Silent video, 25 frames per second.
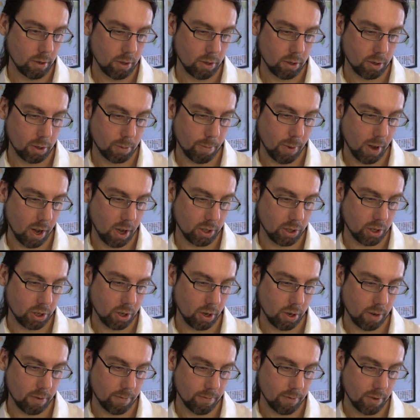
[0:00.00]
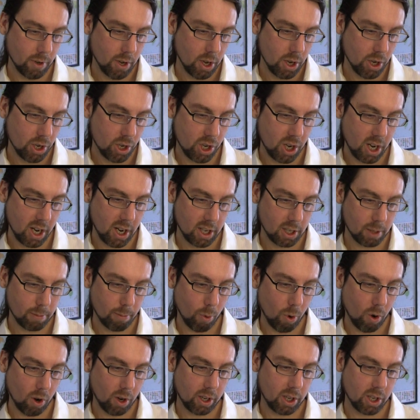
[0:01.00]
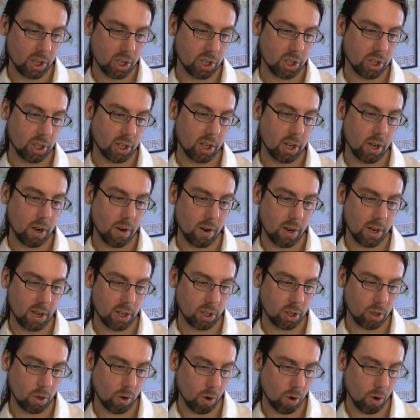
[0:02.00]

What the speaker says: sponsor, GS Mortgage Securities